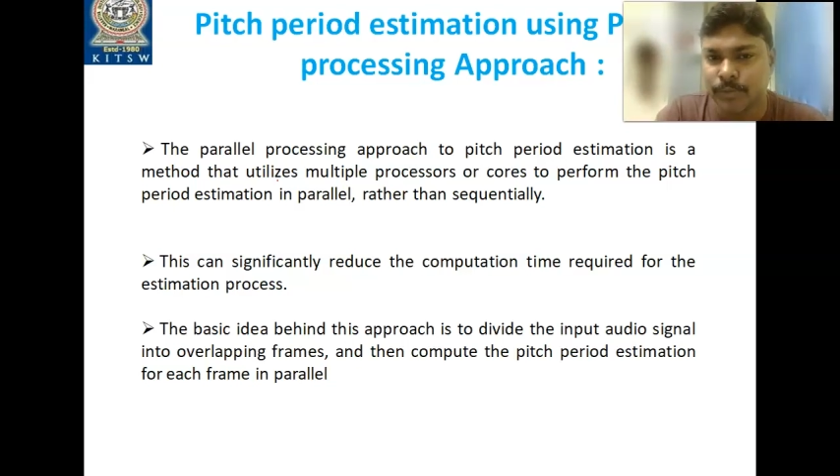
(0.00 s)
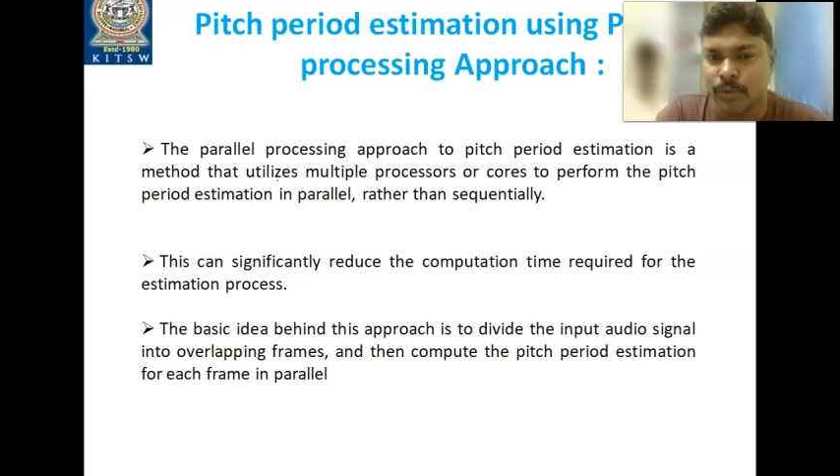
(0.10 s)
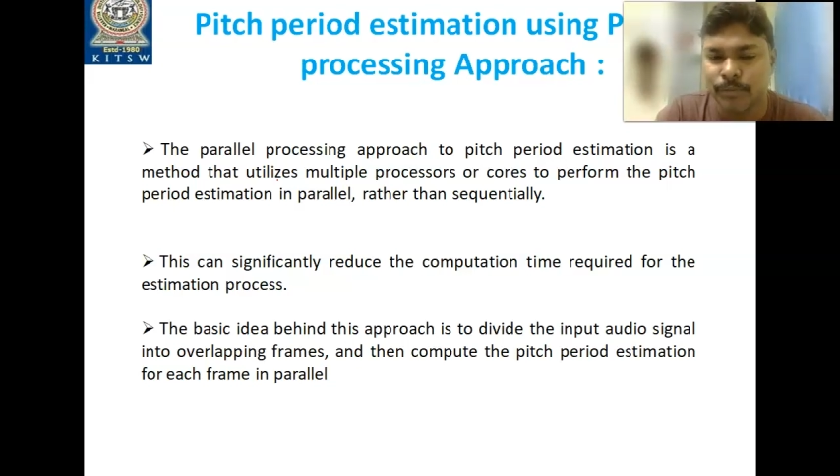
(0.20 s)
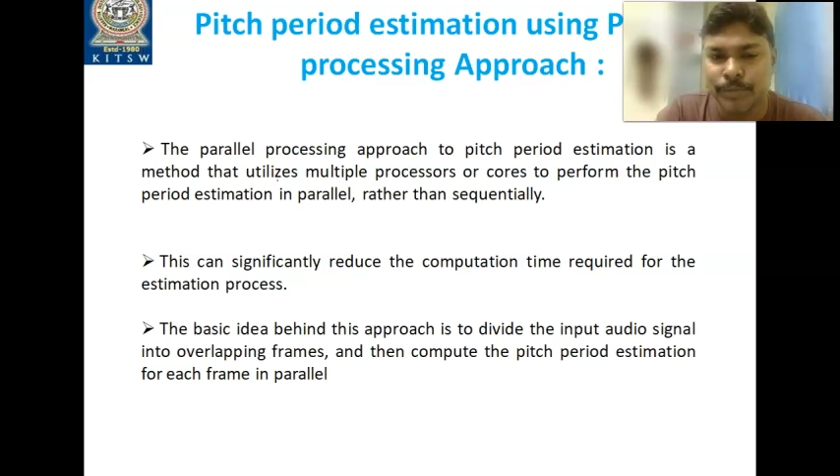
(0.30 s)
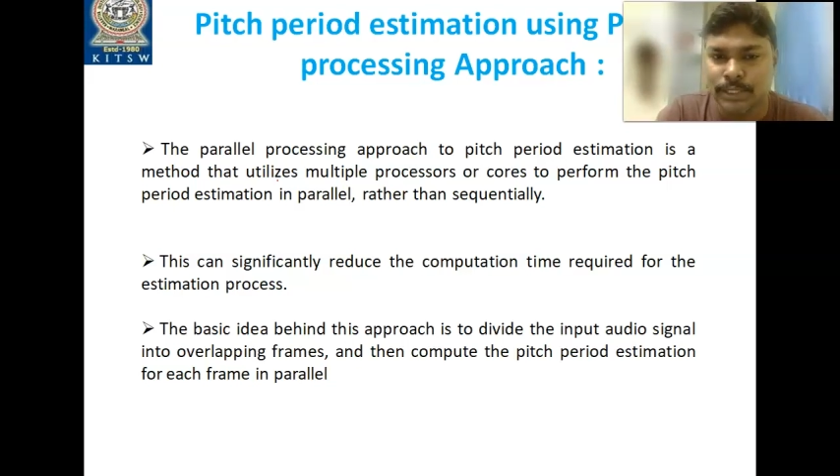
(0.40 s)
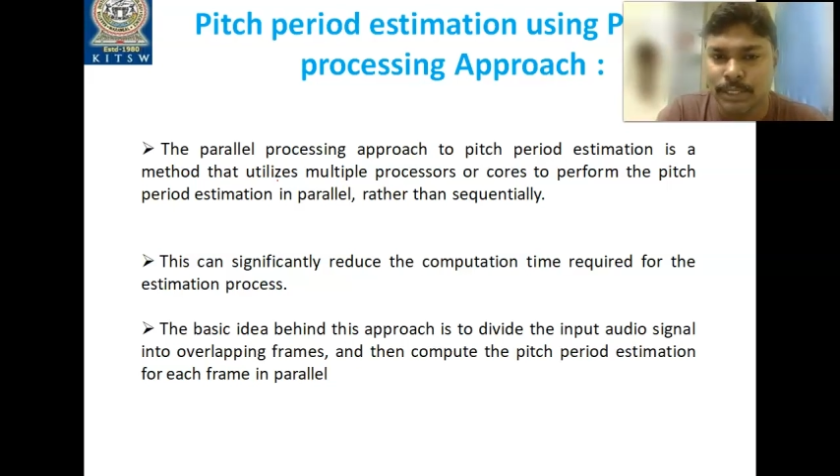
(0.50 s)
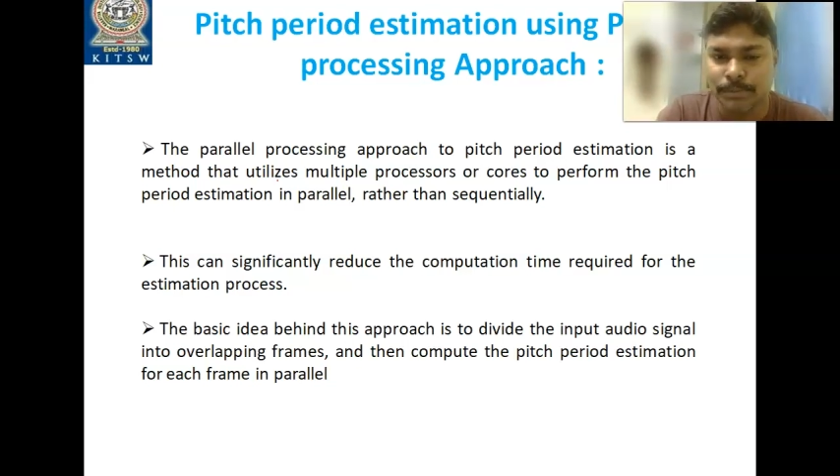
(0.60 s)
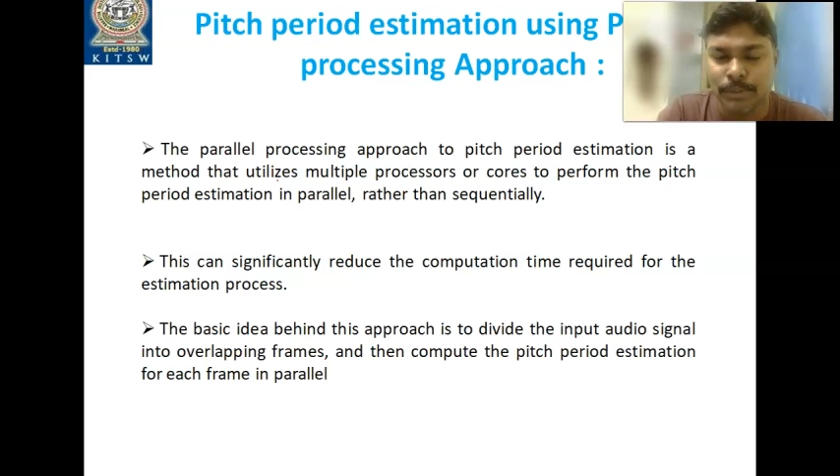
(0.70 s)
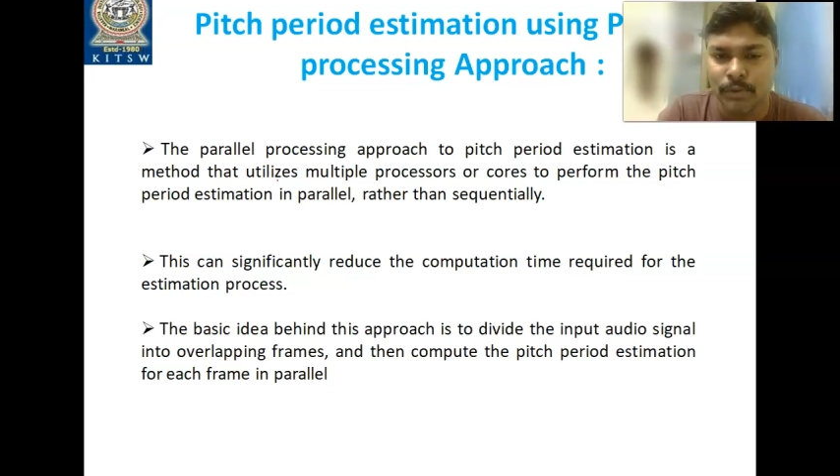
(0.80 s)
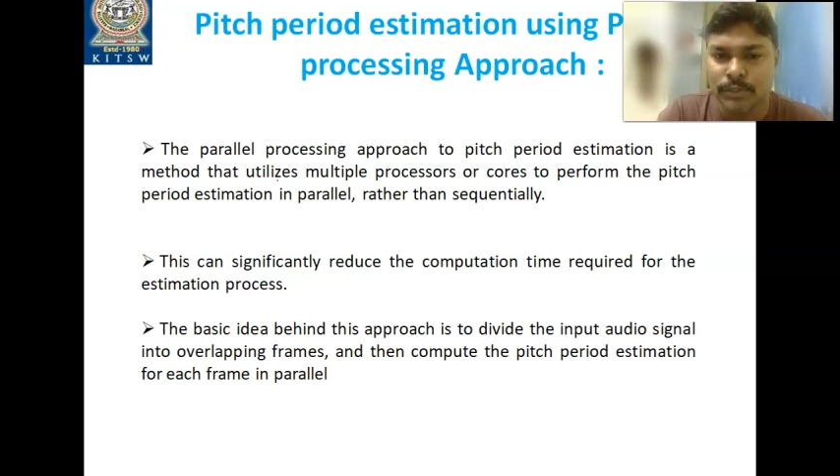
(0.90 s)
obviously,
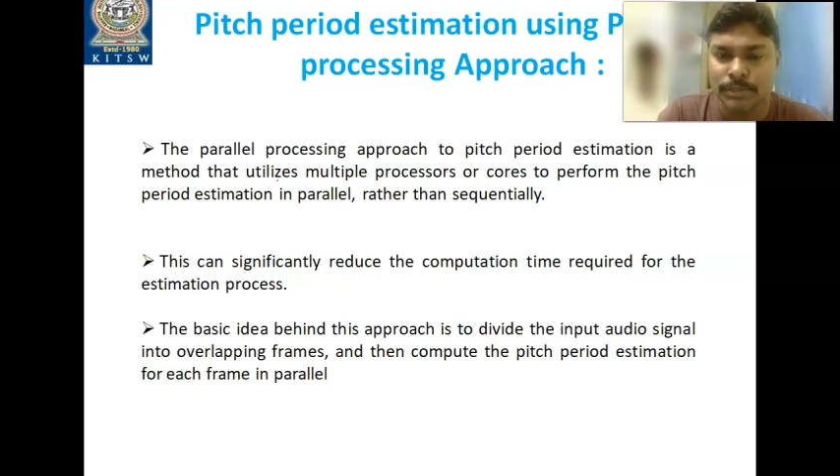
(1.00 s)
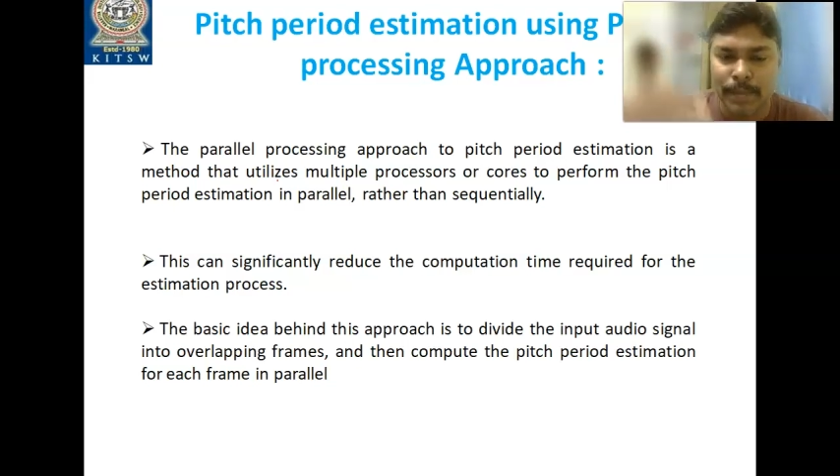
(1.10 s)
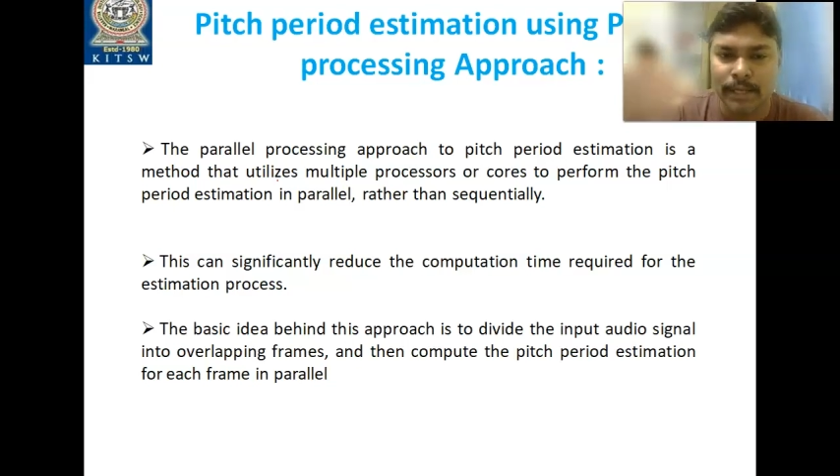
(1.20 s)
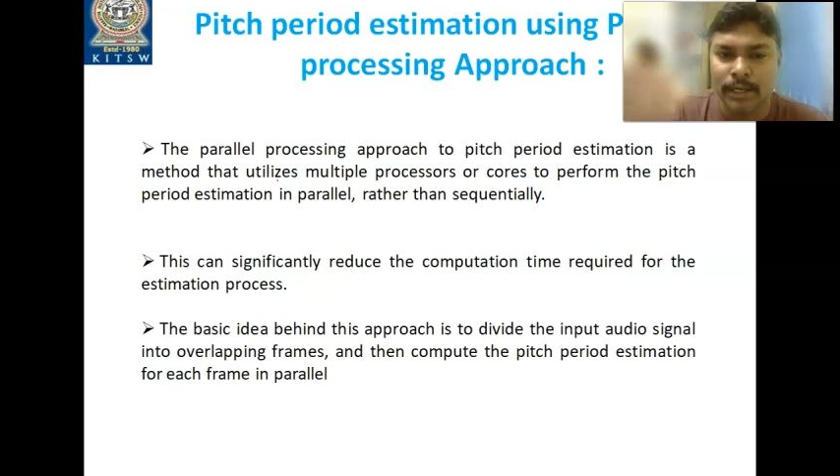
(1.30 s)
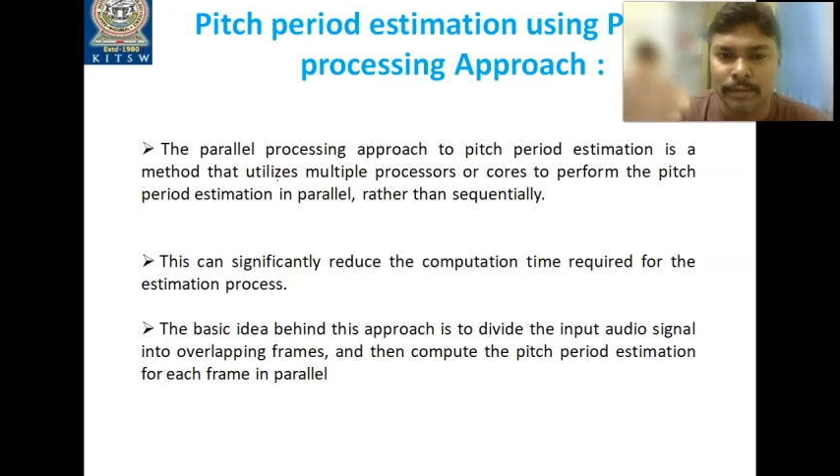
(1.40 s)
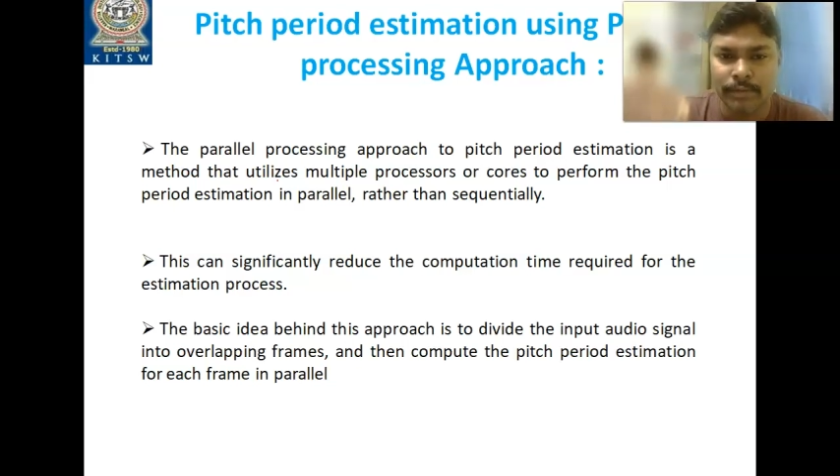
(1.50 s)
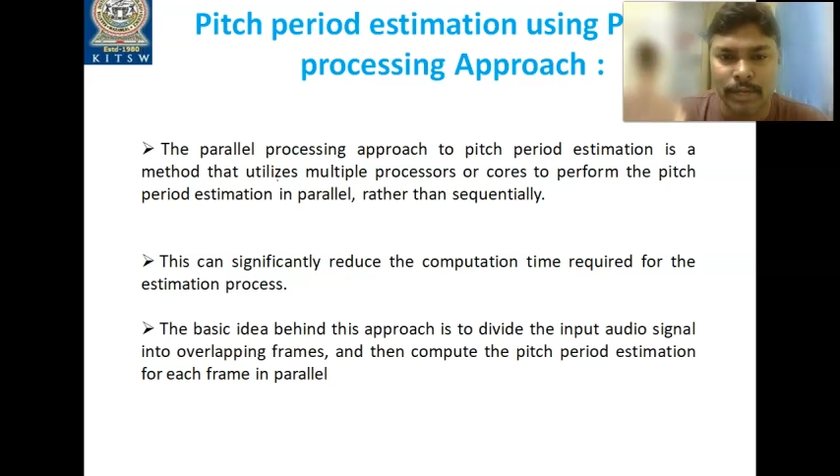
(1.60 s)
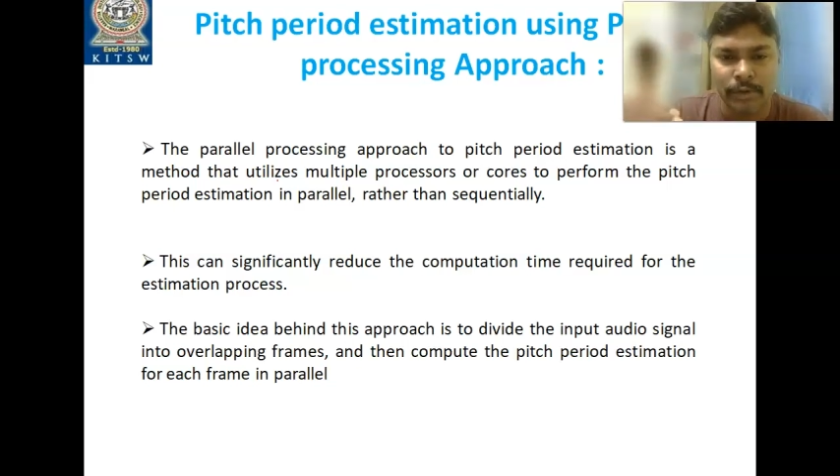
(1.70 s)
because parallelly we are